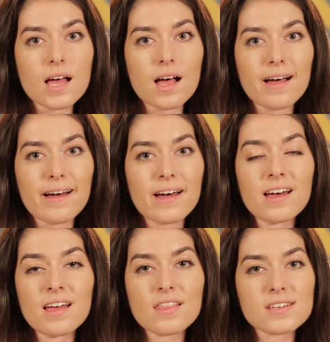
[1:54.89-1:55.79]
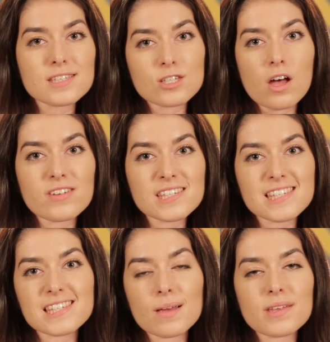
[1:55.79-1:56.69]
Uh, this is
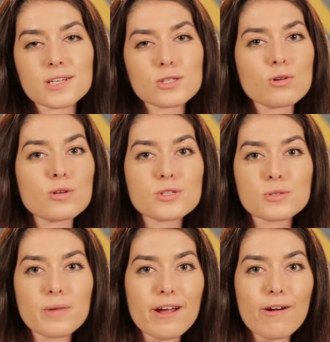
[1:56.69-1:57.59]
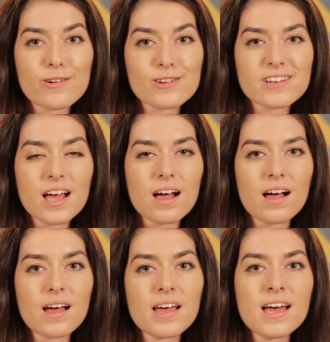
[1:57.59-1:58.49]
obviously something so close to my heart, uh,